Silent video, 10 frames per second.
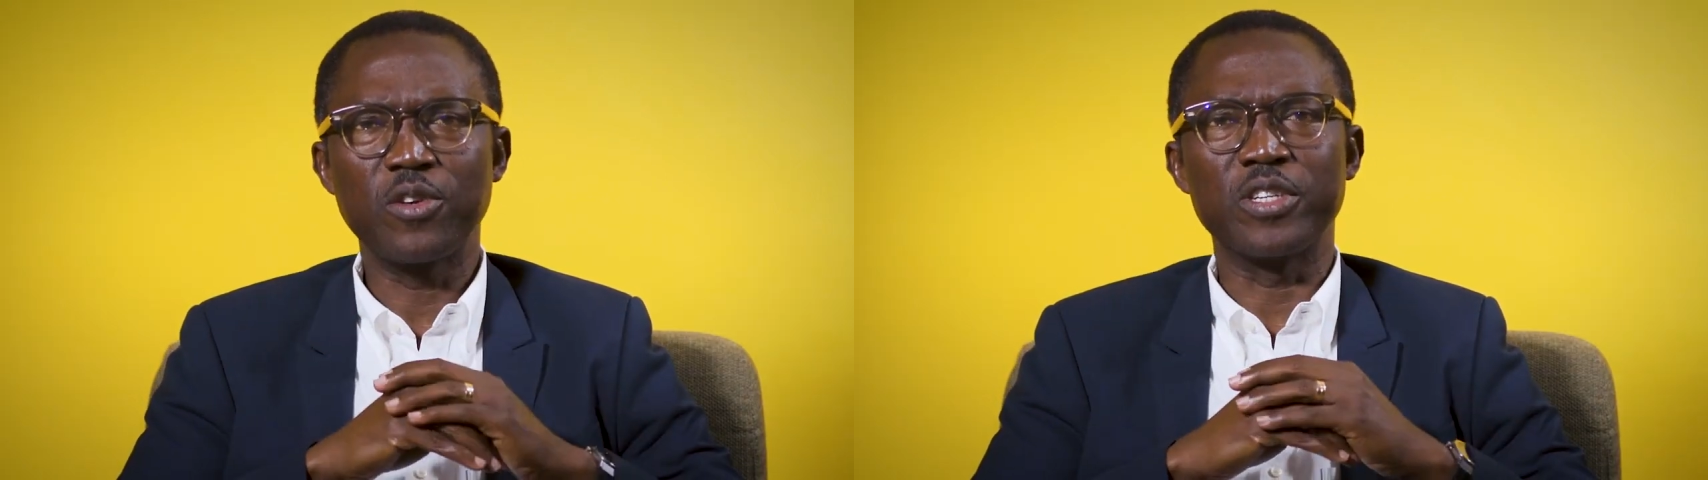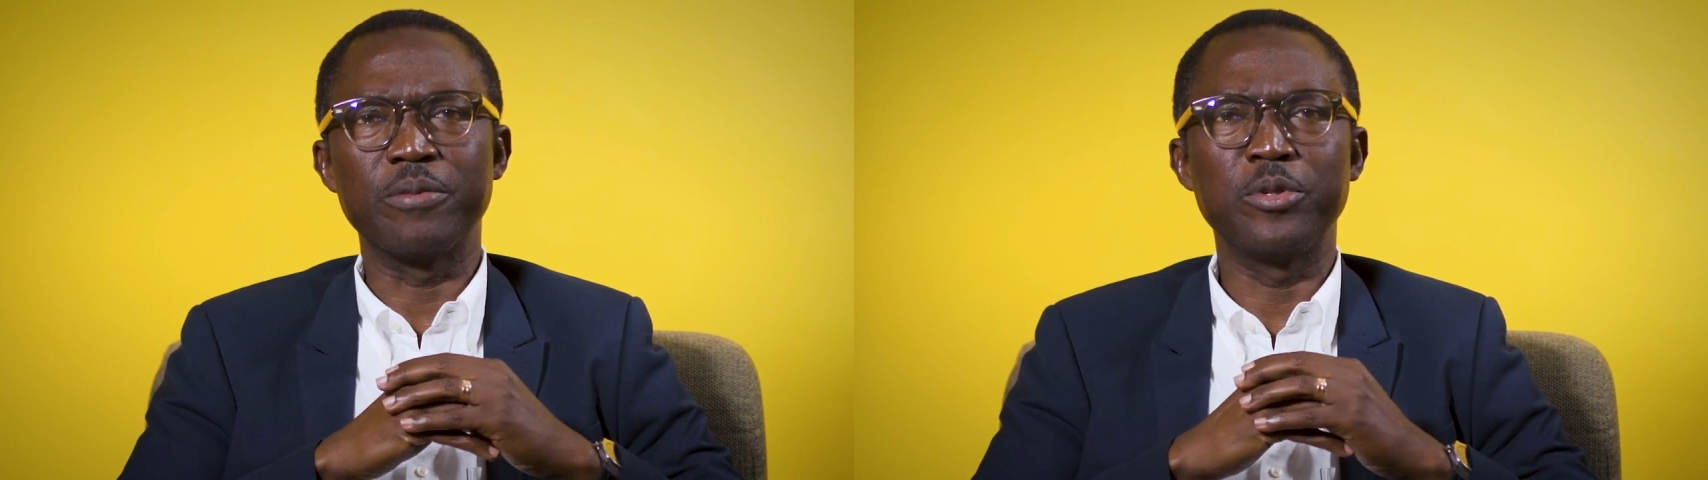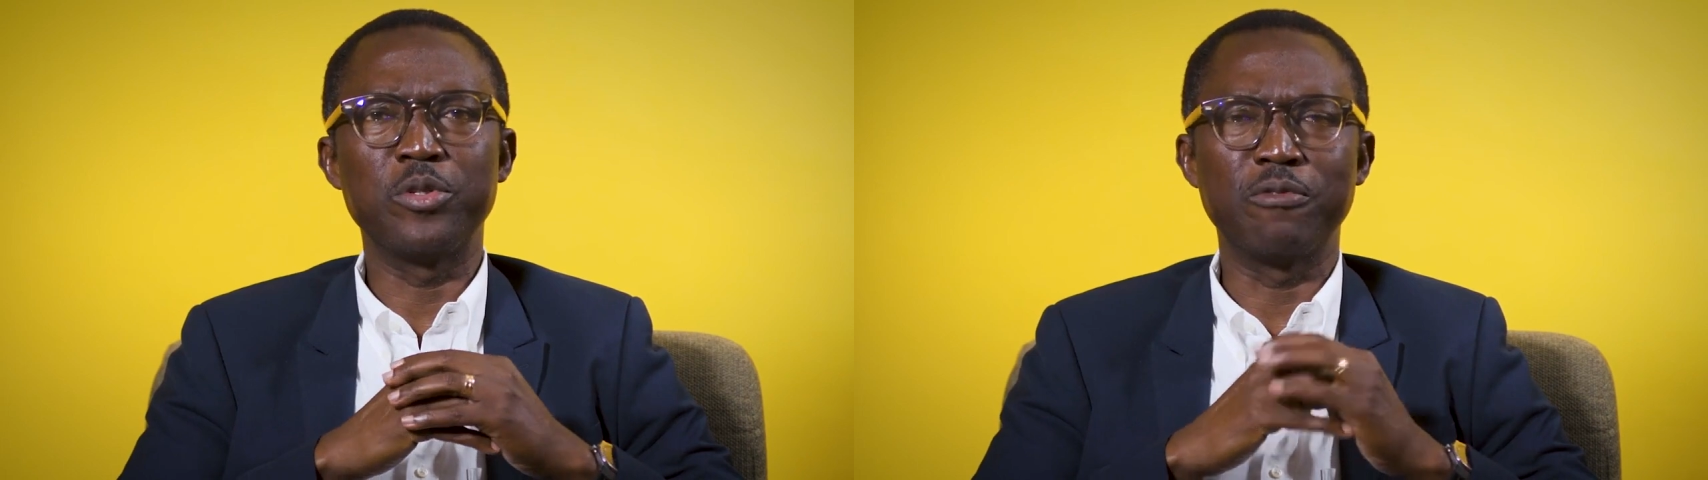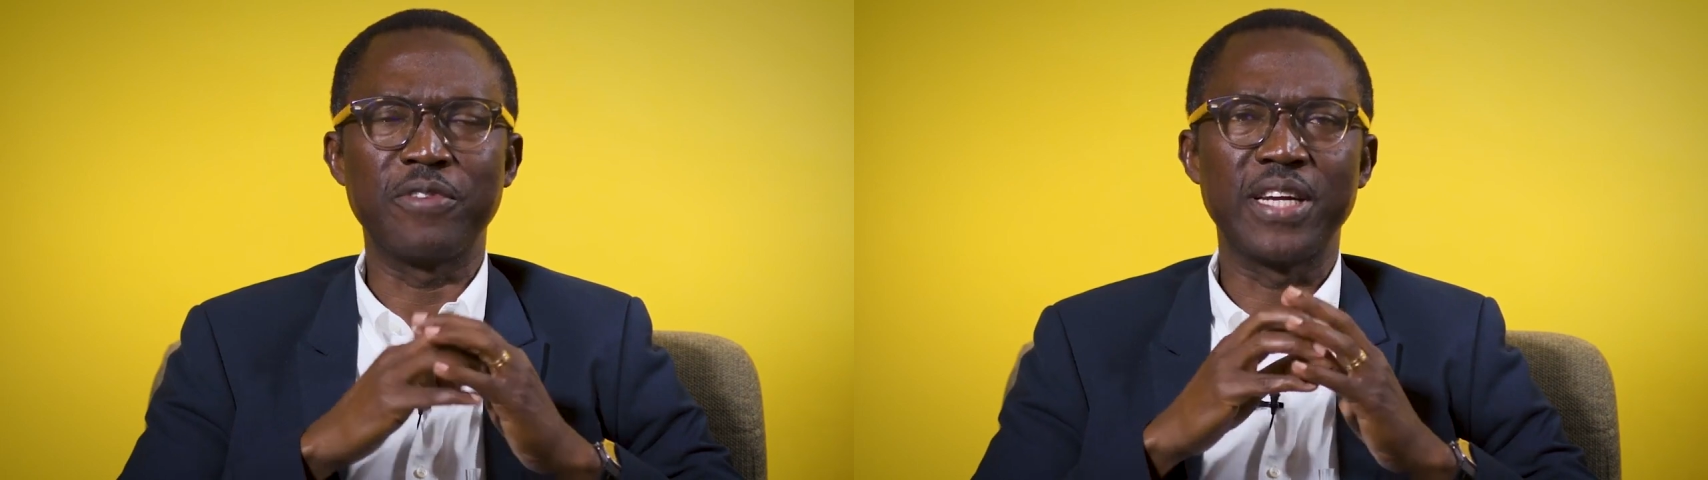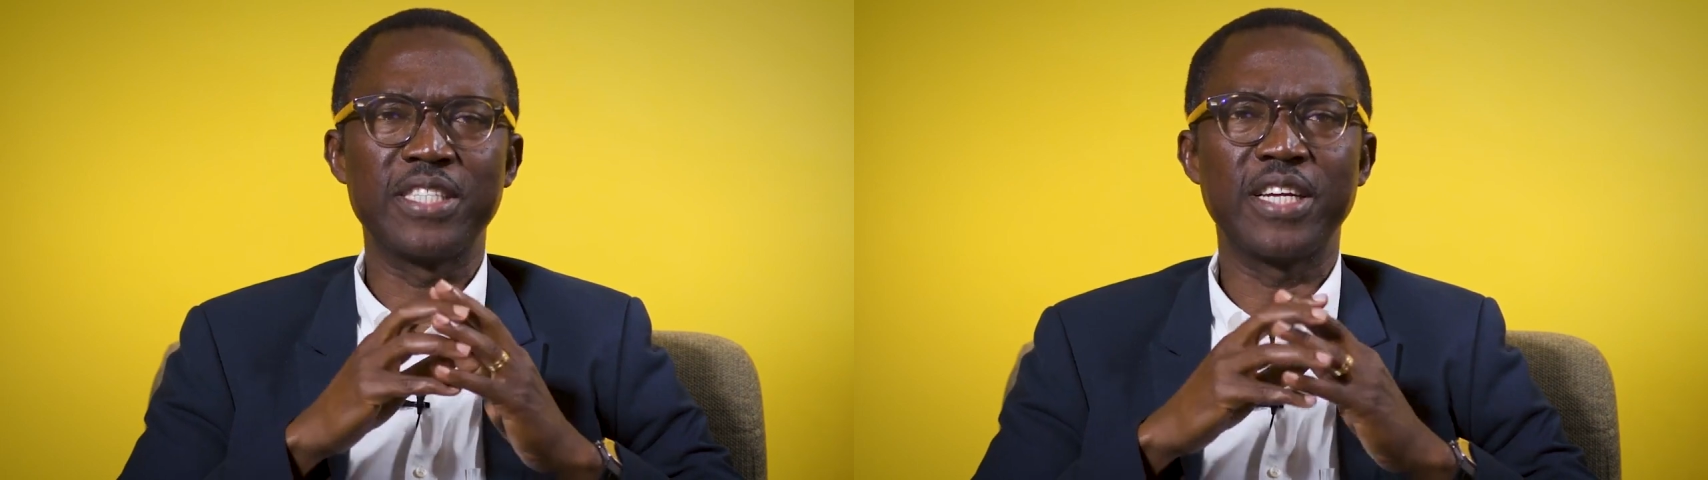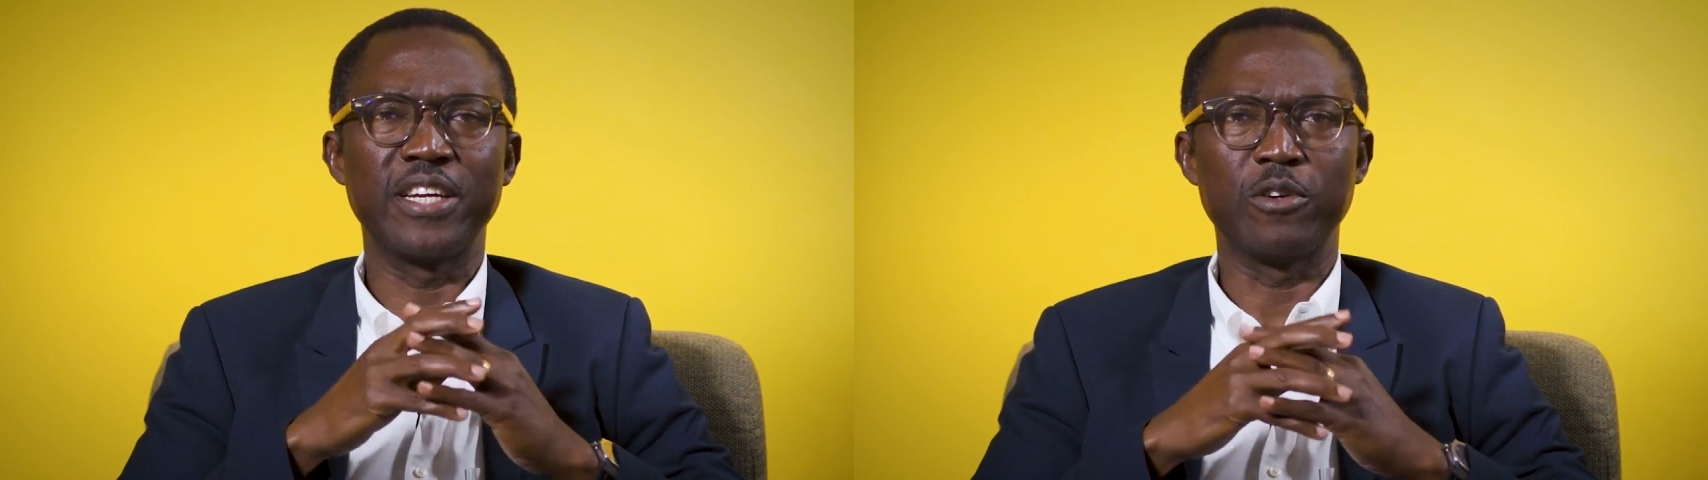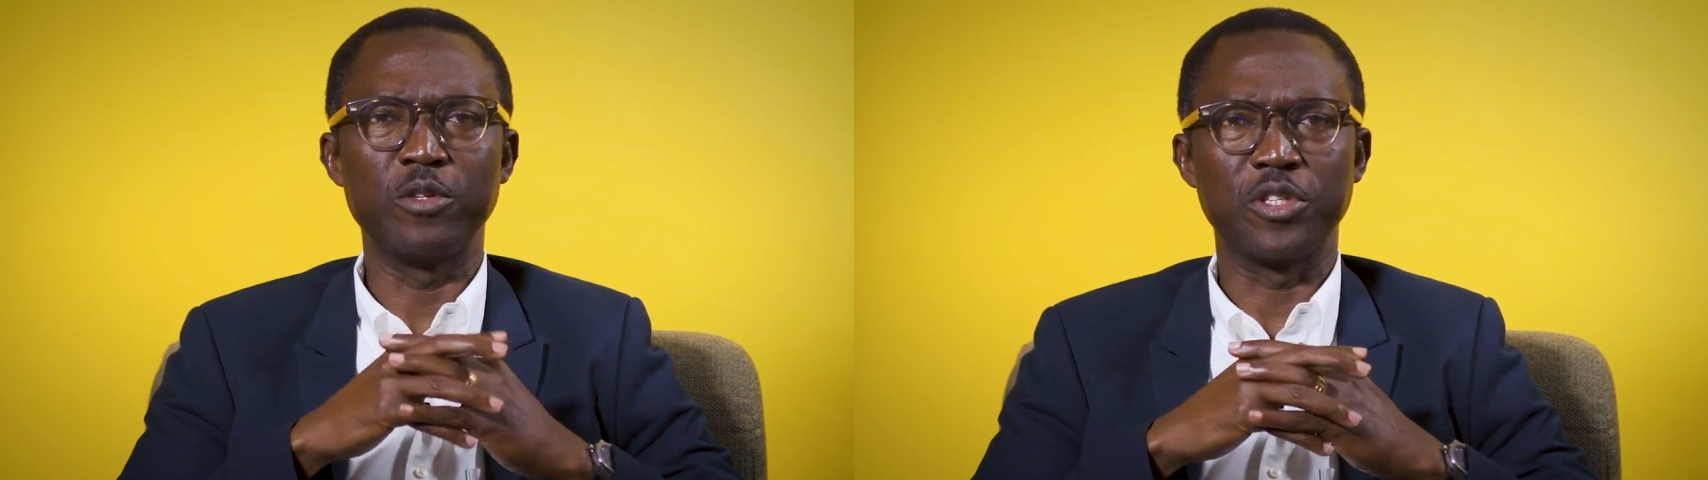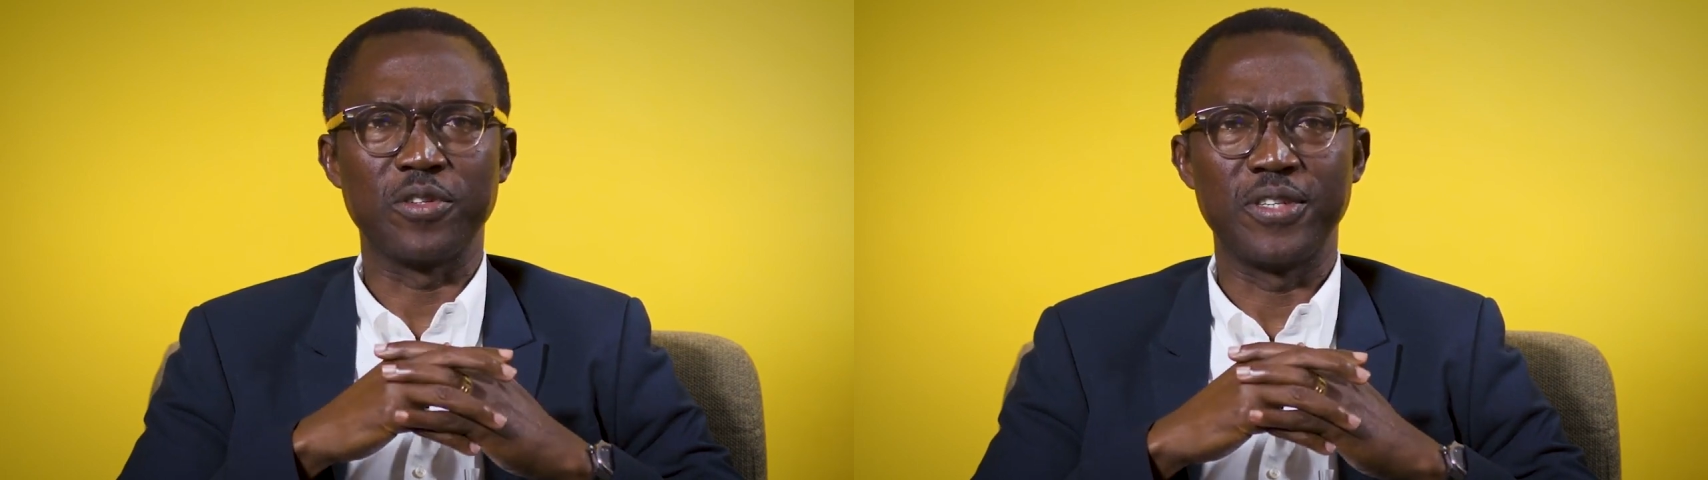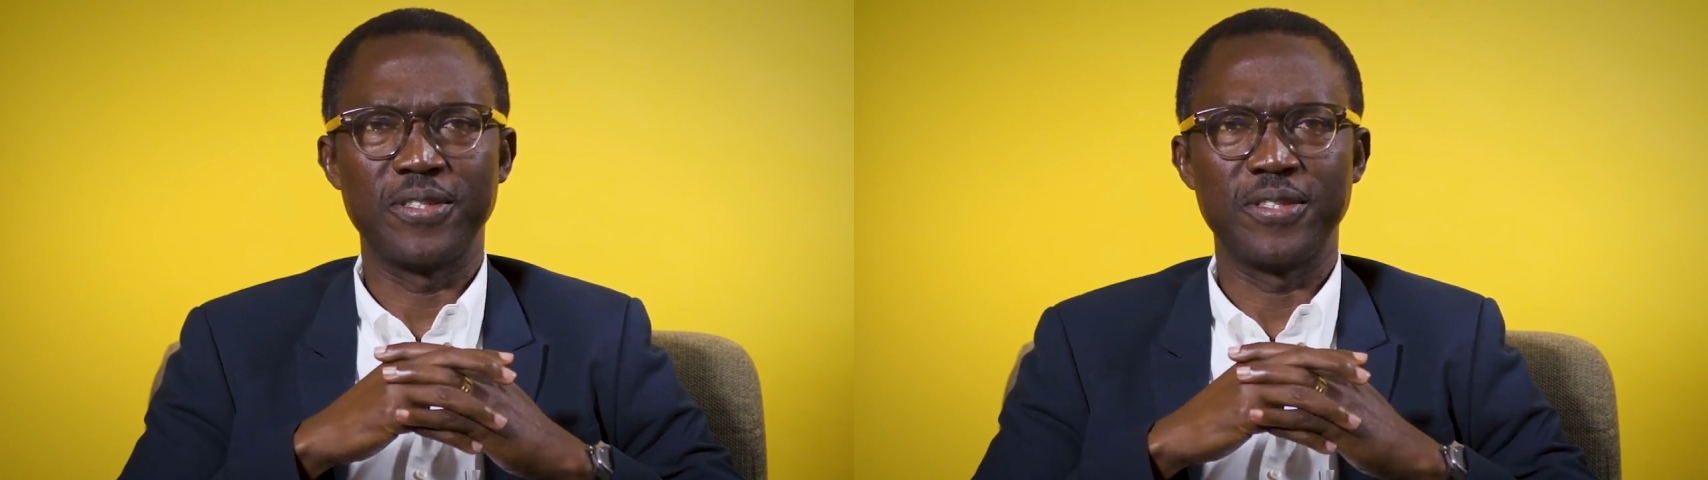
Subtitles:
contribute to financial inclusion?